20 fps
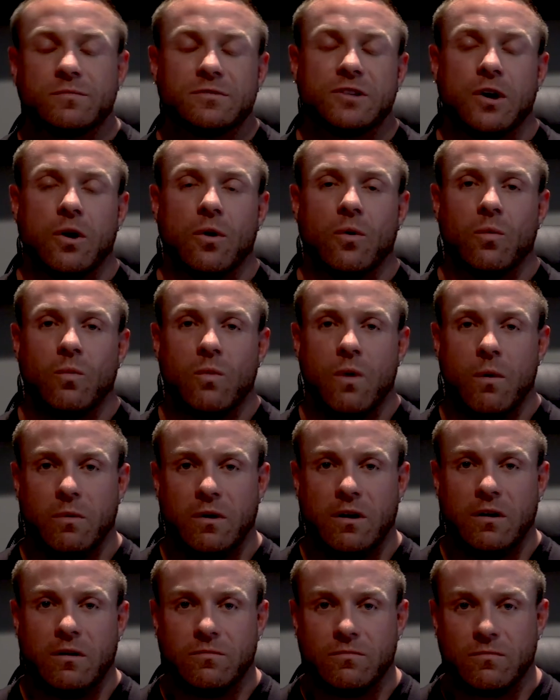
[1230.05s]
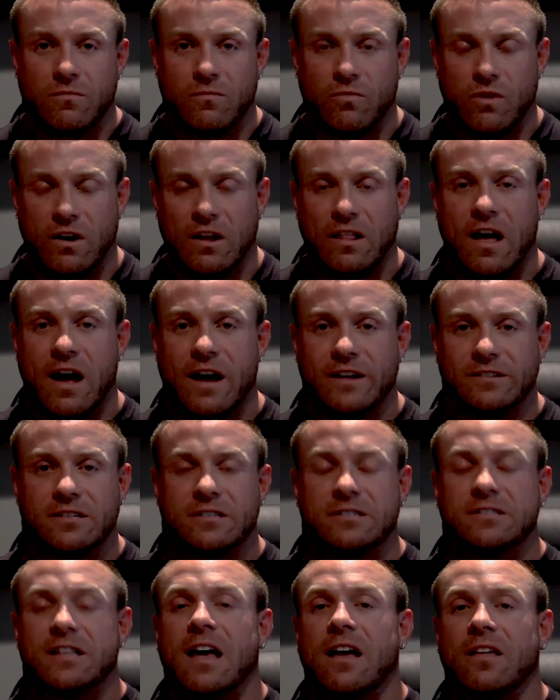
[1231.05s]
So what we realized
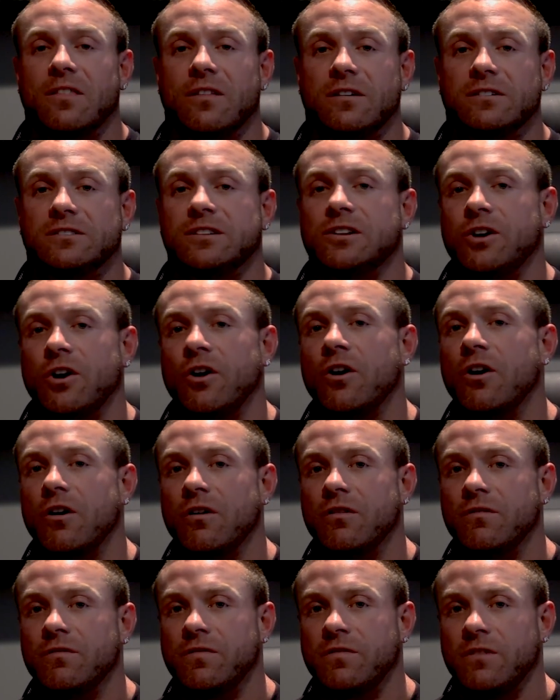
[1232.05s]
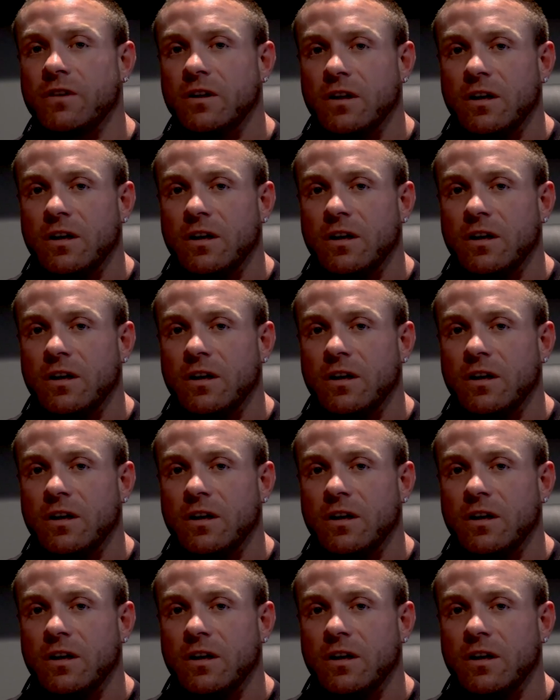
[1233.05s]
is that there's a nerve